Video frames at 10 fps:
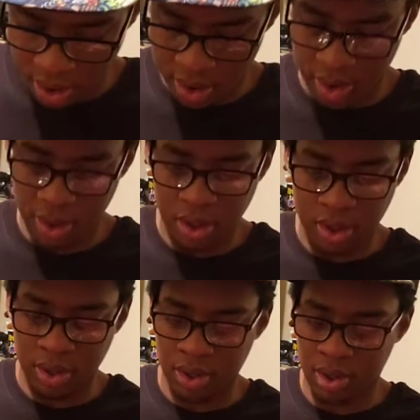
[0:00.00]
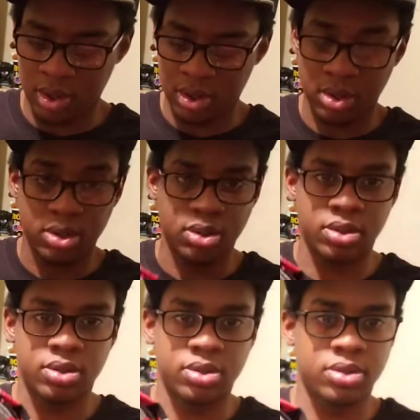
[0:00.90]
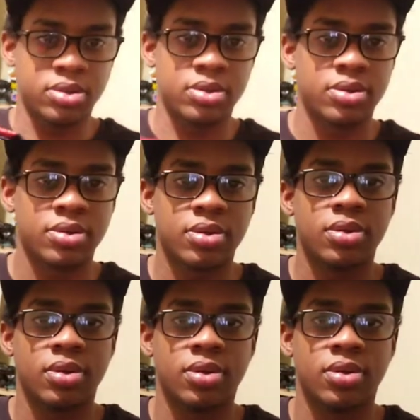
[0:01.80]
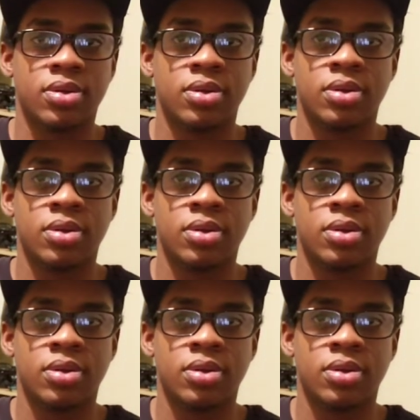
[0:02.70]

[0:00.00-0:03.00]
(no one is talking)